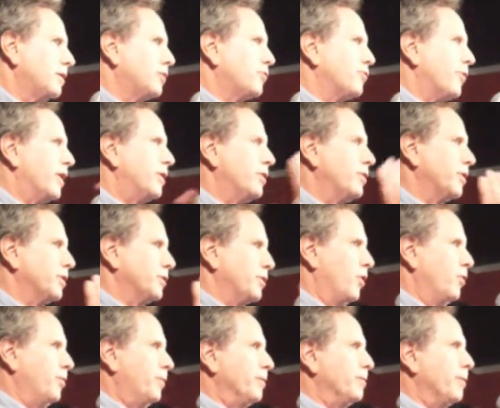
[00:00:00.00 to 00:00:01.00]
train doors
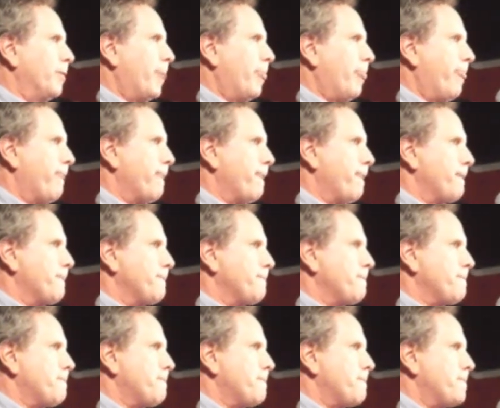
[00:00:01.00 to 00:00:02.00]
open,
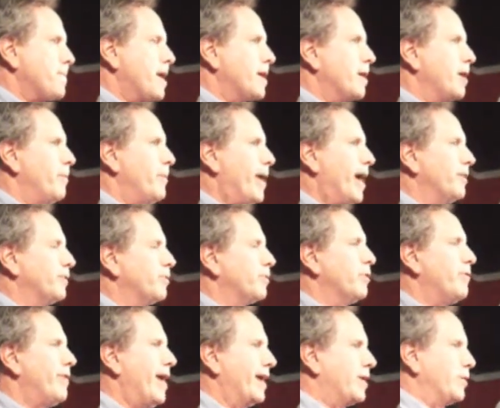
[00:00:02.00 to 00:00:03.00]
come out, we're
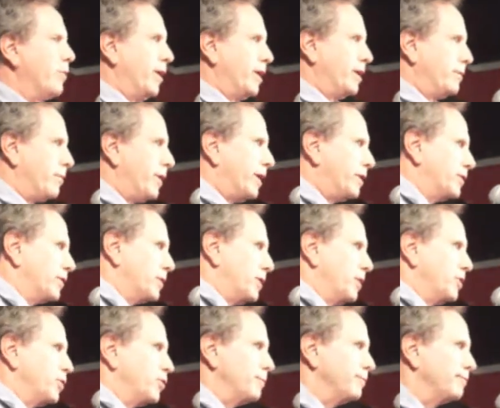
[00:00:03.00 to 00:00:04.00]
evacuating Penn
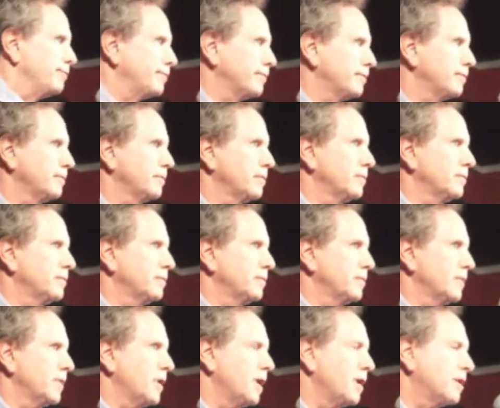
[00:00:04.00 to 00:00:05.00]
Station.
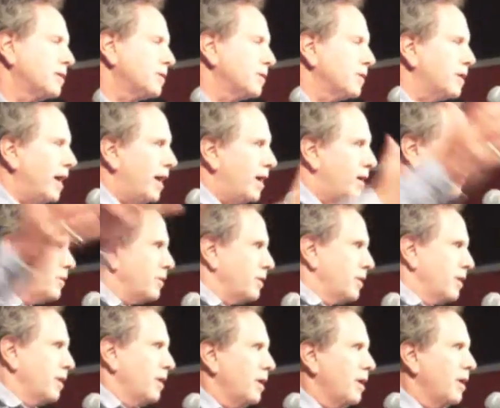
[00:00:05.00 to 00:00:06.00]
So now,
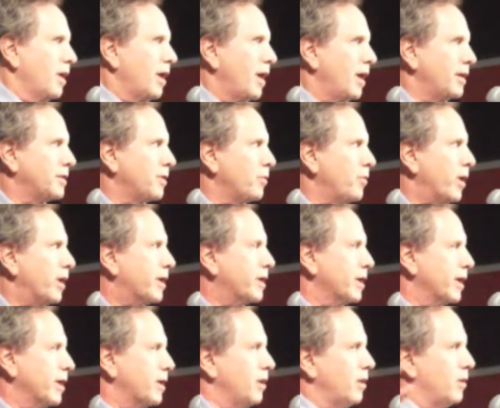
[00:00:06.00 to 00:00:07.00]
I said, where can
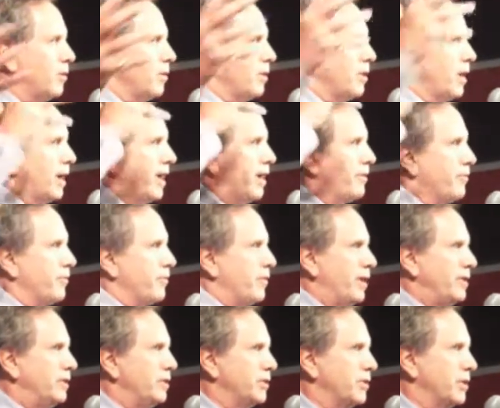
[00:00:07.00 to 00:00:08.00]
I go? I have
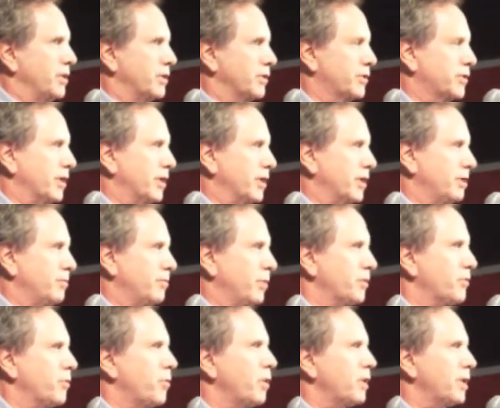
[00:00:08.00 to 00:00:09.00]
friends in the city,
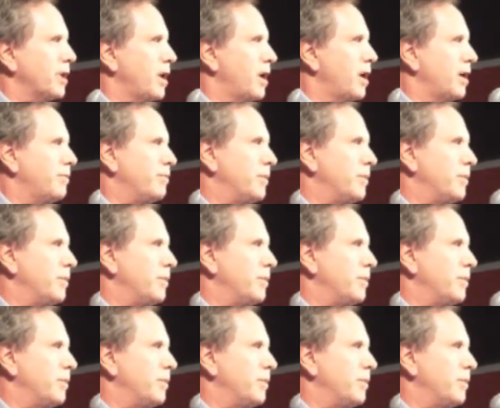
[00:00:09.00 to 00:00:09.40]
but they're all in high